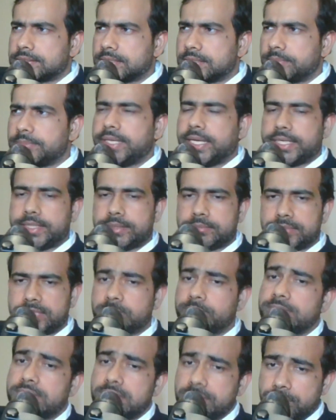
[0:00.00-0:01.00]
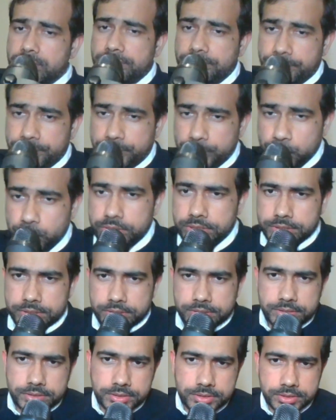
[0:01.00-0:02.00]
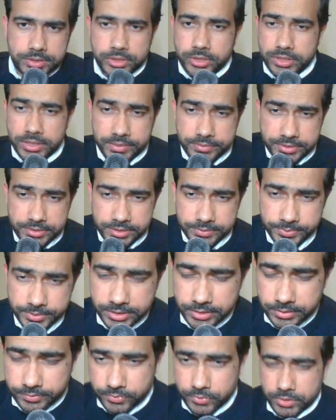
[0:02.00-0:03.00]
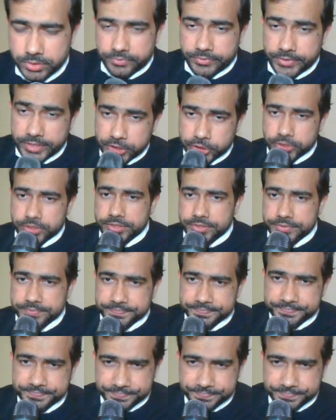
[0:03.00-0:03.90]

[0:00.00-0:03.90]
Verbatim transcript: sometimes, especially for the futures, sorry, especially for the freshers,